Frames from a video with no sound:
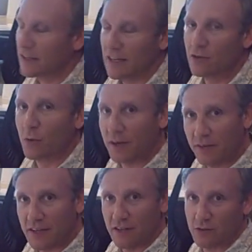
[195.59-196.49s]
Each one of
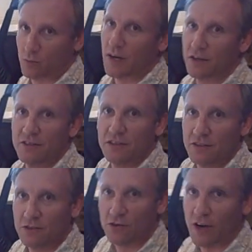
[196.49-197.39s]
these routes
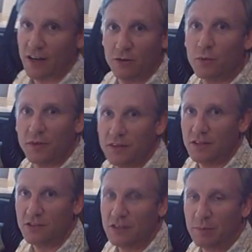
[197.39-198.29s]
is tracked with
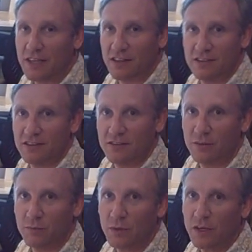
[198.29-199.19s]
a GPS
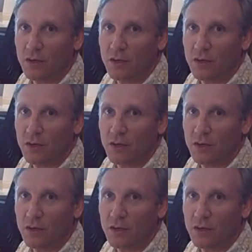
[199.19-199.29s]
system.